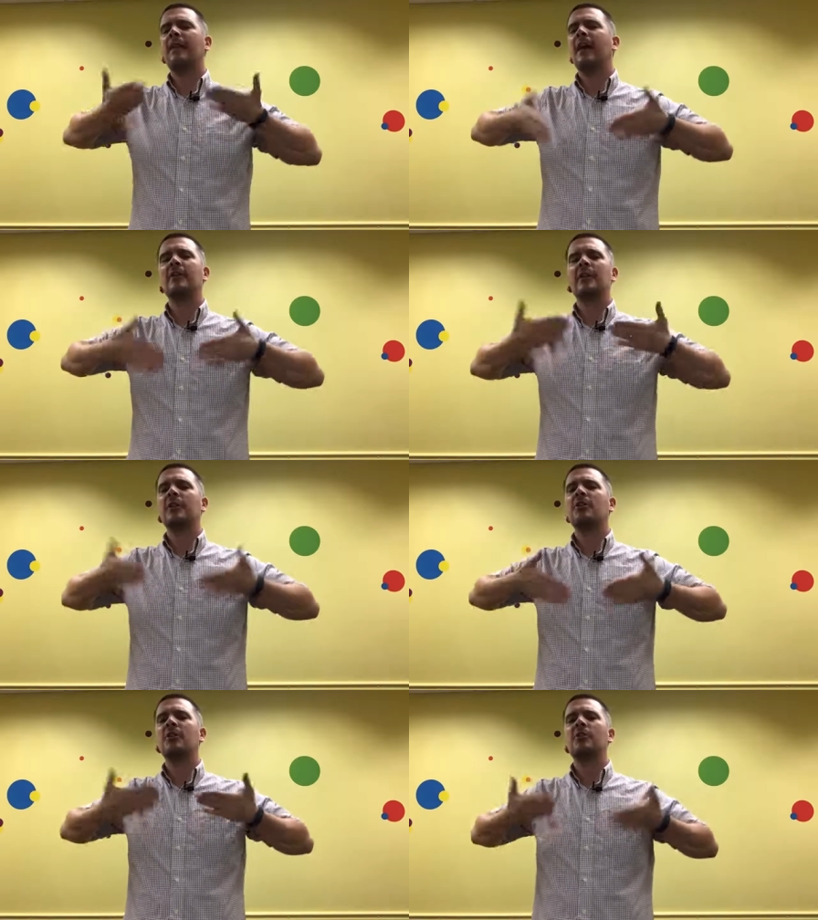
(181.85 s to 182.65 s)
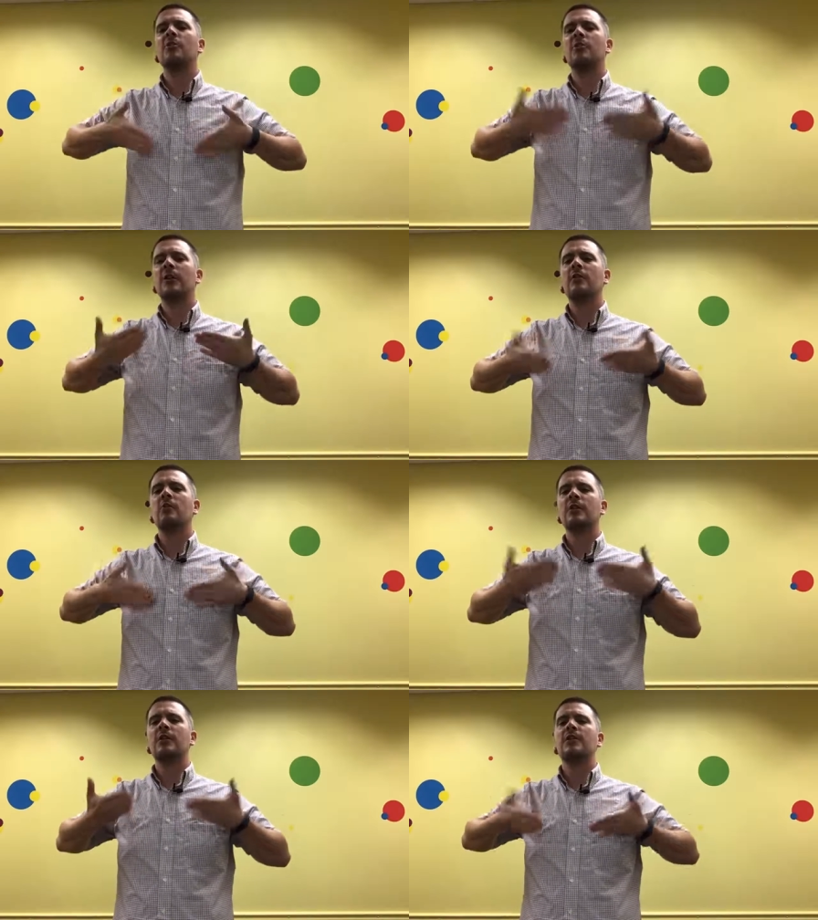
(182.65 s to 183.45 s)
that delicious stew that you
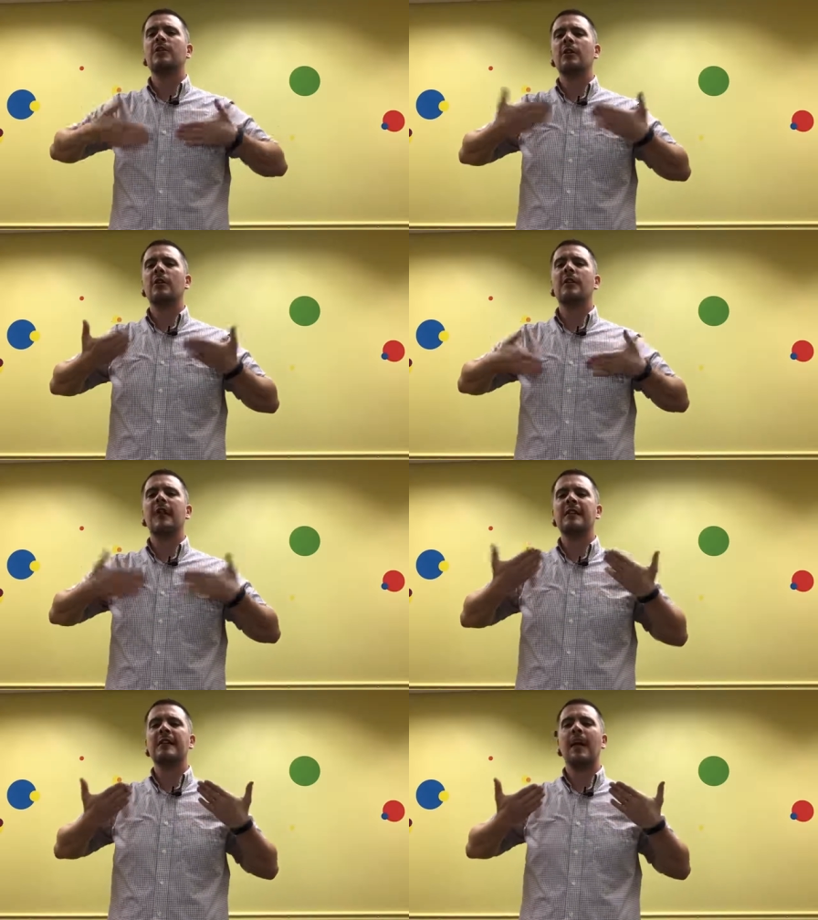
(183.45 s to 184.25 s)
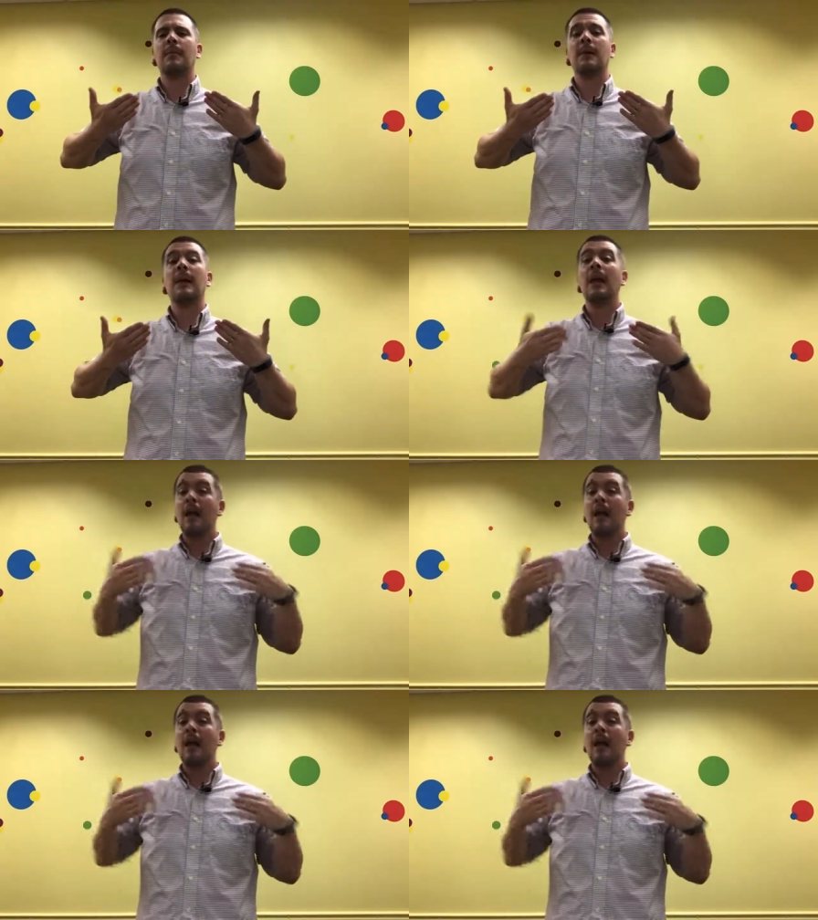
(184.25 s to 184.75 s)
just stirred. That's happy.